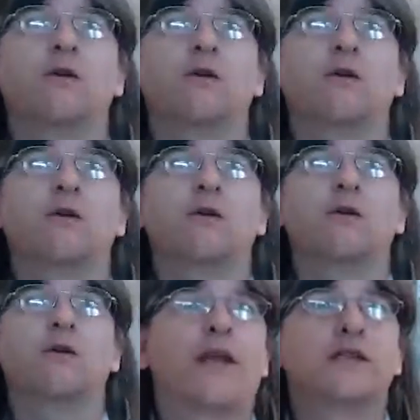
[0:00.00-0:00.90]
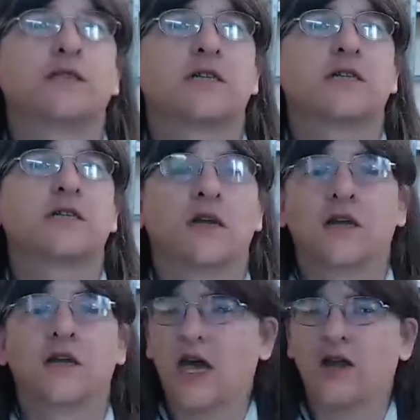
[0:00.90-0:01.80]
is on a Wednesday,
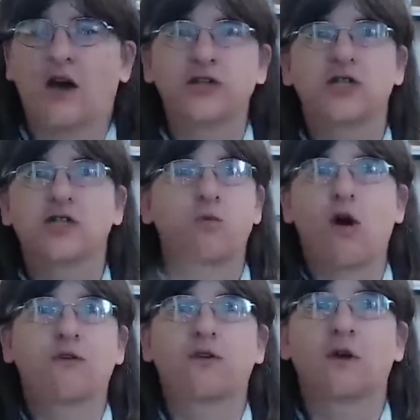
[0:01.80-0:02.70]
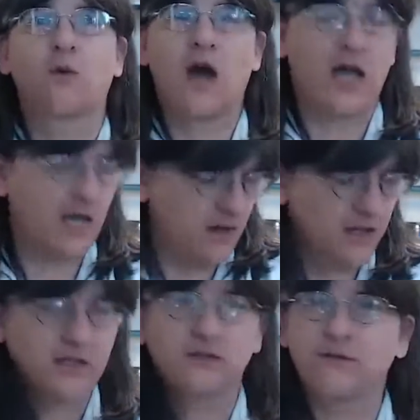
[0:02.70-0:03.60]
and I just waffle away and I
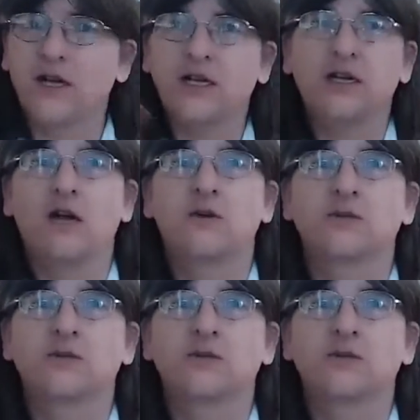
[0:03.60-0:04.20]
don't really notice what's